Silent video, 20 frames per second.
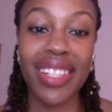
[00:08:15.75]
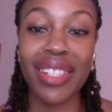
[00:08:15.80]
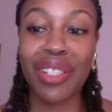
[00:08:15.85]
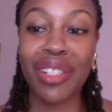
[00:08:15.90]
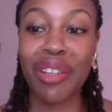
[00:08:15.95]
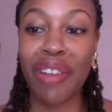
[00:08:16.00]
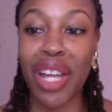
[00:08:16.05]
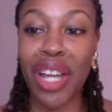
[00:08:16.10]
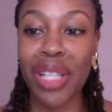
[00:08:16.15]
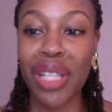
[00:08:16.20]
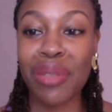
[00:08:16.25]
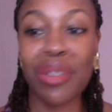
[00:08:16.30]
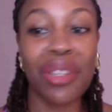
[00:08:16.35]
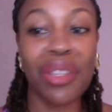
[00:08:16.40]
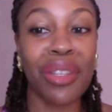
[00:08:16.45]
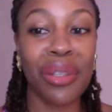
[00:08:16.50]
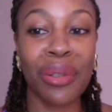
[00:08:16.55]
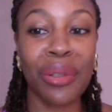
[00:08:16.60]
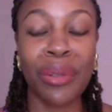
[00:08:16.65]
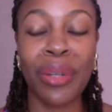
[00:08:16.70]
interact
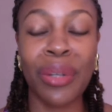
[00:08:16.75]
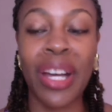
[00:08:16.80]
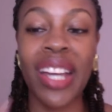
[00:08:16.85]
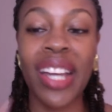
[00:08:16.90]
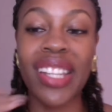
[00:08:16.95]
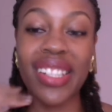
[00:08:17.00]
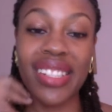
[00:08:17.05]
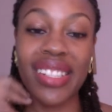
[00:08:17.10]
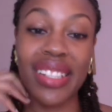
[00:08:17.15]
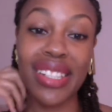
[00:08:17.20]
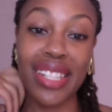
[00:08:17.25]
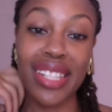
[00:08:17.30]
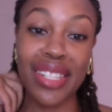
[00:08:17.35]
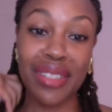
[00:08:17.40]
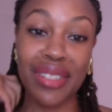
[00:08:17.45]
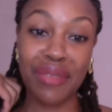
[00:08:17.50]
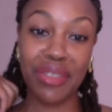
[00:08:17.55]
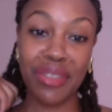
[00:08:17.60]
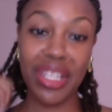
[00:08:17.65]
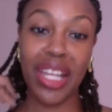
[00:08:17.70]
with you and it
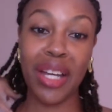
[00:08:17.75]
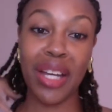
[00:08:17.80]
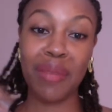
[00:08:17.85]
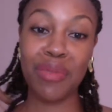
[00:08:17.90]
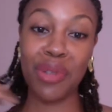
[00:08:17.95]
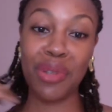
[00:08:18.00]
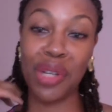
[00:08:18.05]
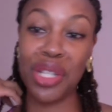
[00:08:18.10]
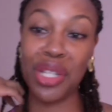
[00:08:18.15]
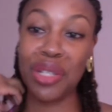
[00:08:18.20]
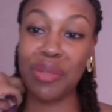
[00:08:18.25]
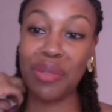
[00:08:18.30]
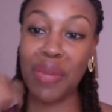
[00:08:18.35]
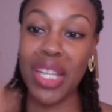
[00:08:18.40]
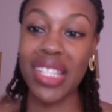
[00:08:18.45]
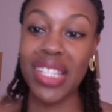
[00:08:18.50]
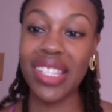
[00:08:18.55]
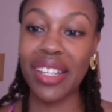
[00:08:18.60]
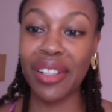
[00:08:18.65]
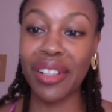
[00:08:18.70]
doesn't feel like I'm talking to
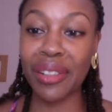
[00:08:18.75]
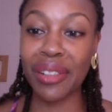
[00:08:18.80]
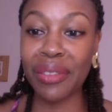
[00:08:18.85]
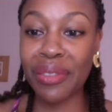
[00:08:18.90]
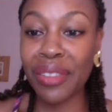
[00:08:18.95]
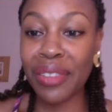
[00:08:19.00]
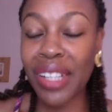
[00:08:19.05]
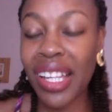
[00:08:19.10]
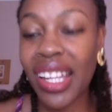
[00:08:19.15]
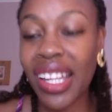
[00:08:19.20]
myself.